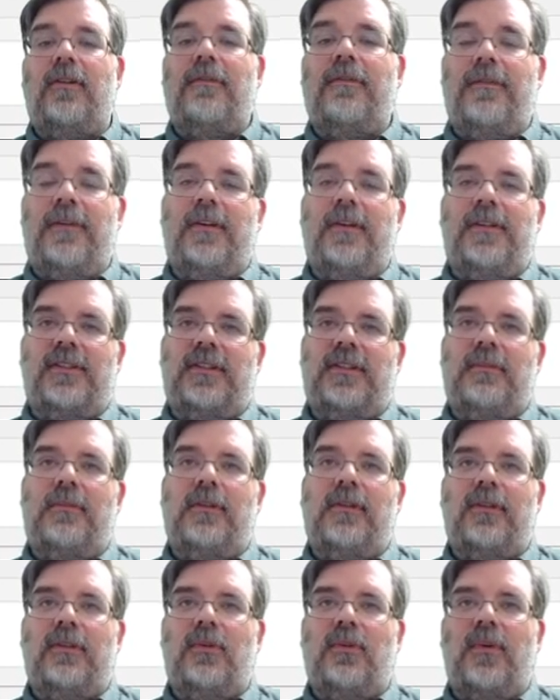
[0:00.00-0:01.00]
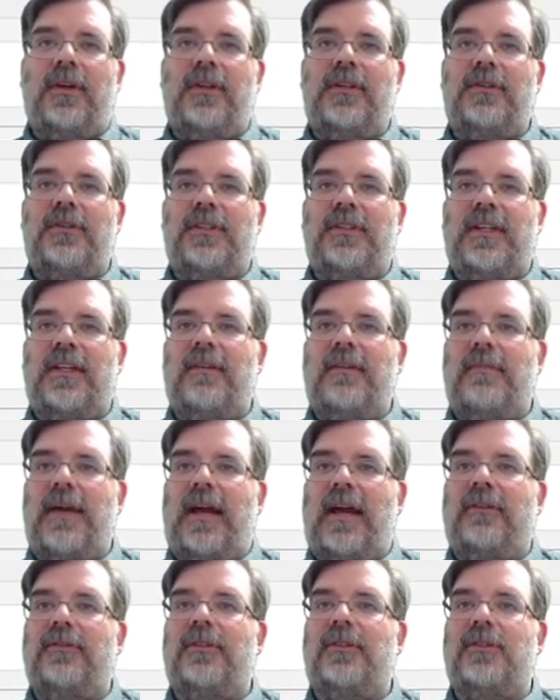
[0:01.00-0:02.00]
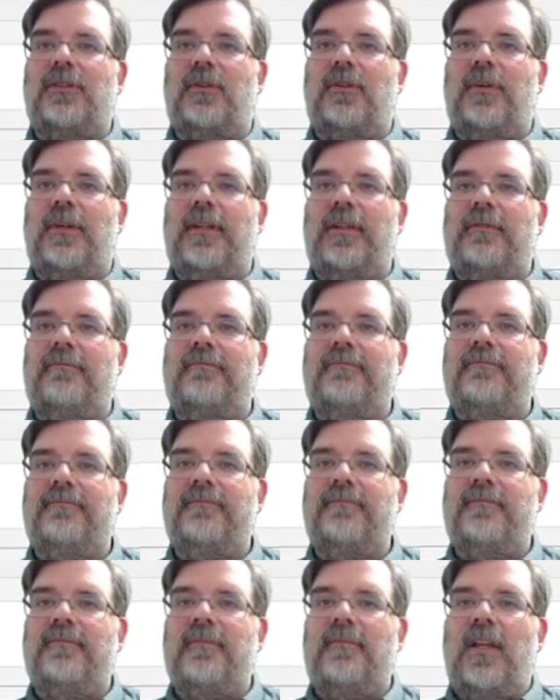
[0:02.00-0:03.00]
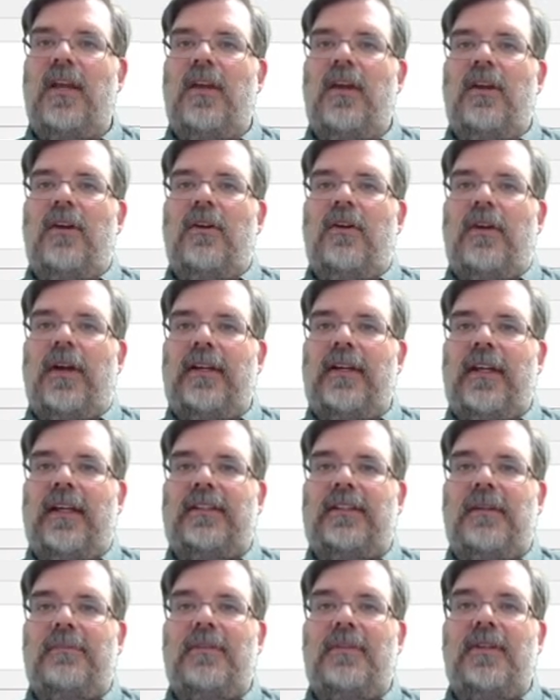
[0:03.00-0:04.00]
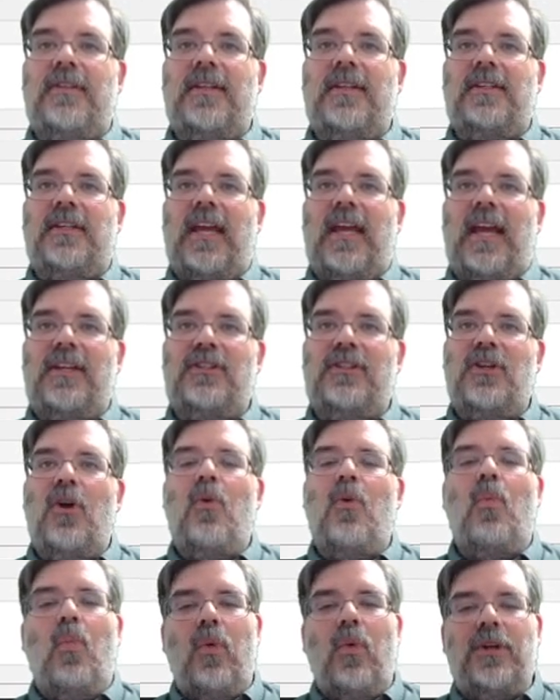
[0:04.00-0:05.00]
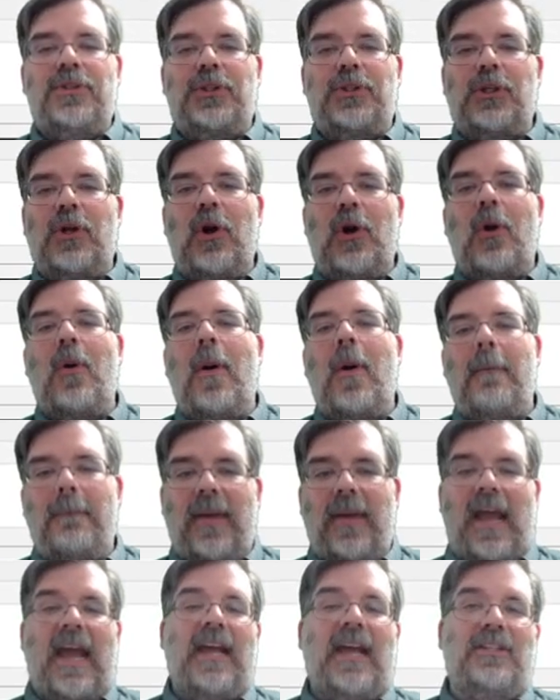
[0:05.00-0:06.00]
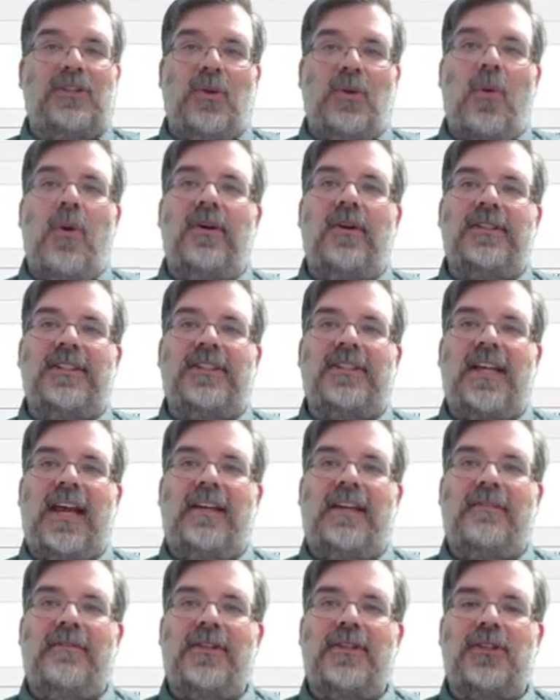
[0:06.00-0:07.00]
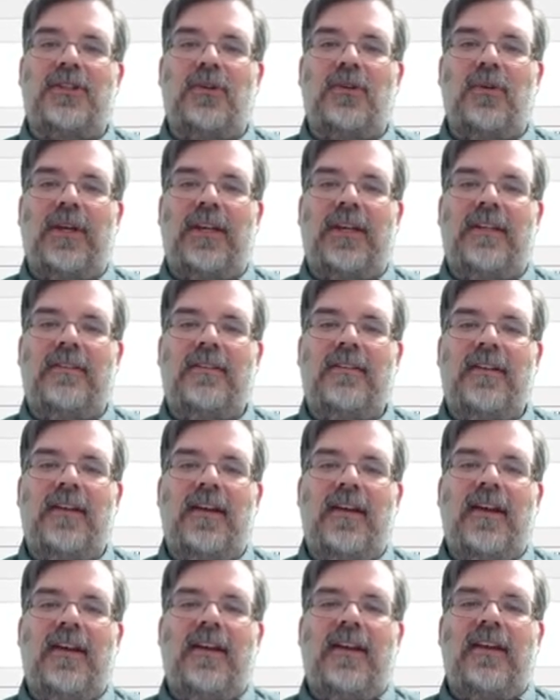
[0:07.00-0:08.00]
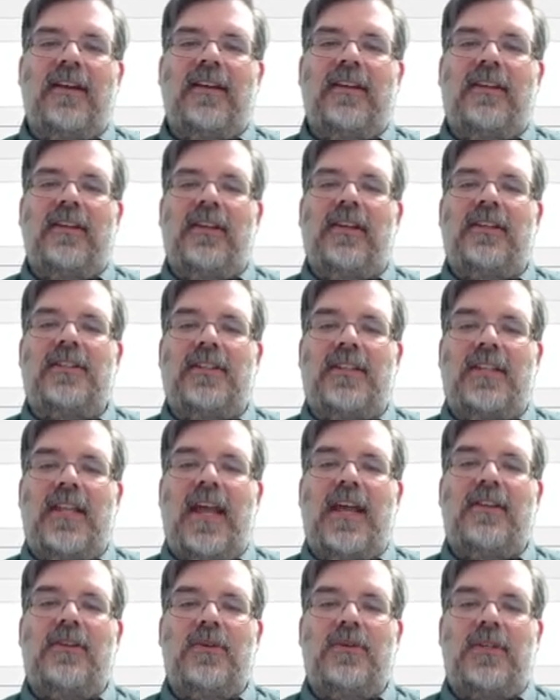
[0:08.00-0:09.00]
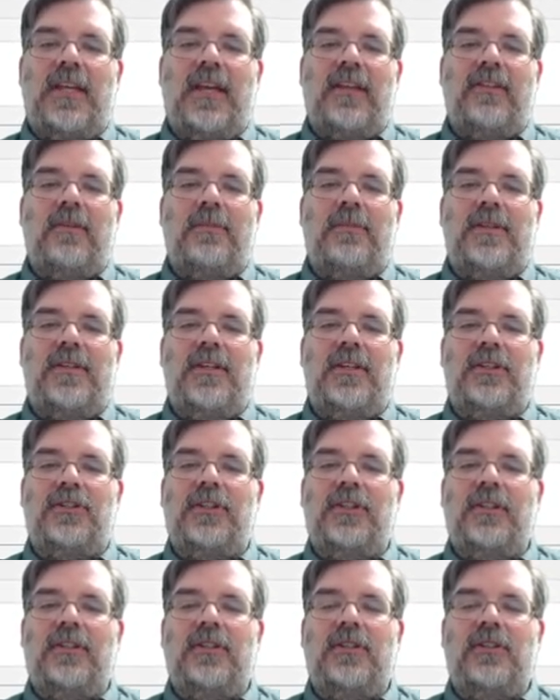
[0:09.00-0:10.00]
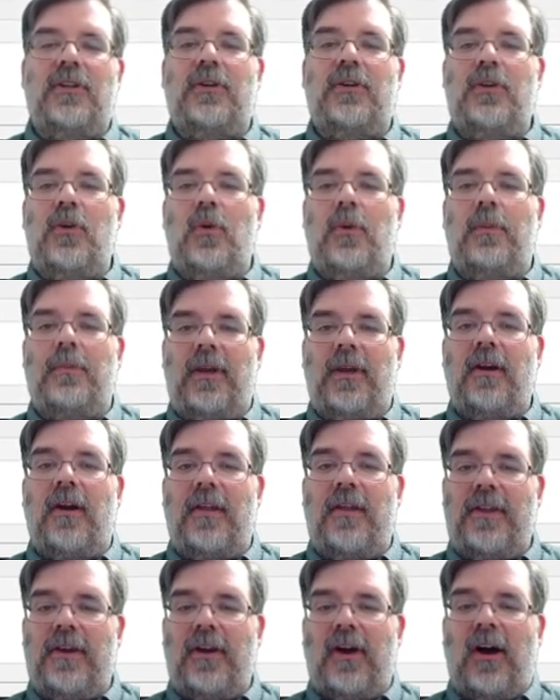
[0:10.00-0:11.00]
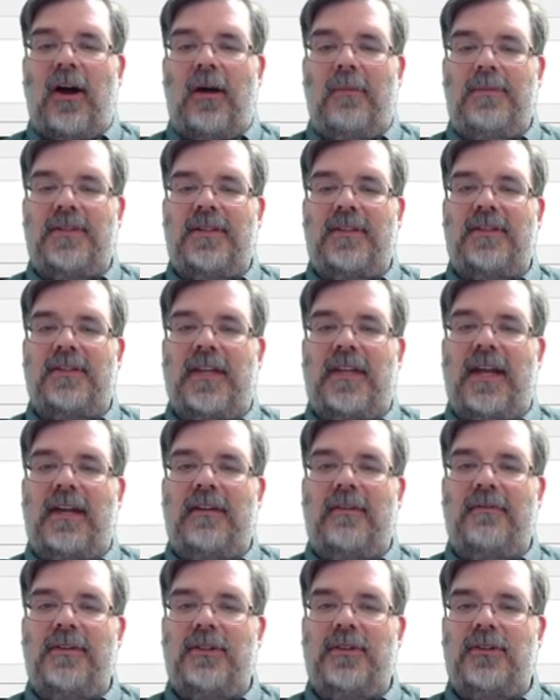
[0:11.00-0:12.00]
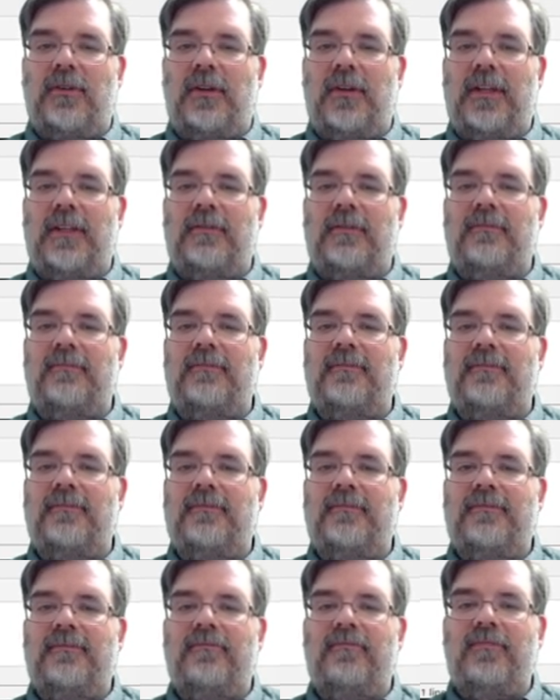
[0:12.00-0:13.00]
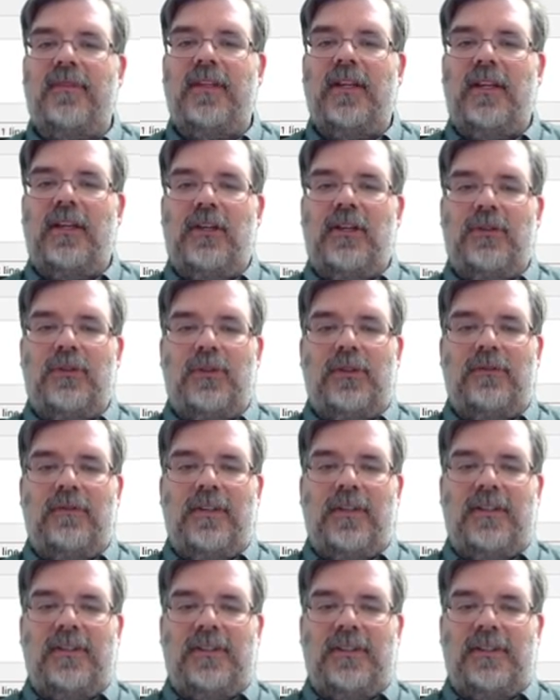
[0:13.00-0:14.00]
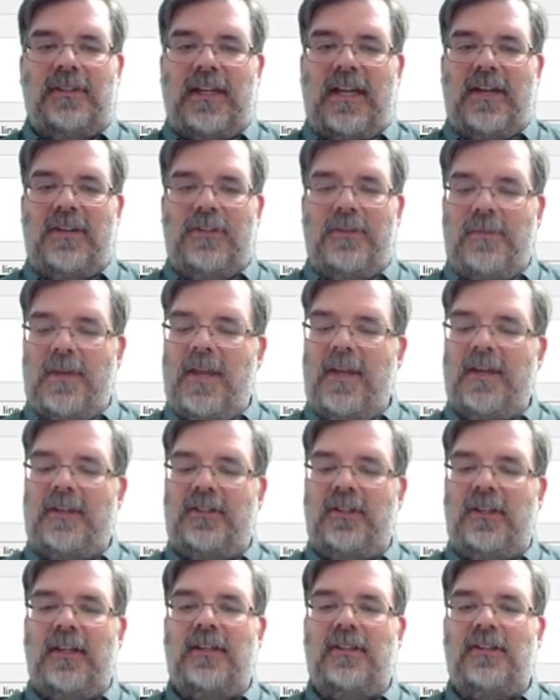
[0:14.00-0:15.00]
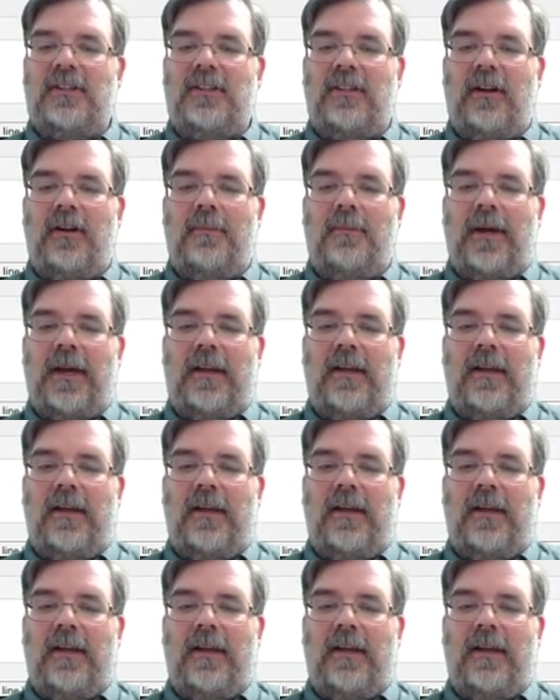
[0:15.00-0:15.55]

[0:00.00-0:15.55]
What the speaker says: very similar to what you see in bound to screen. Right? Except in this case, once you go past one side of the screen, instead you set the position so you appear on the opposite side of the screen. So as funny as this sounds, I'm actually going to start by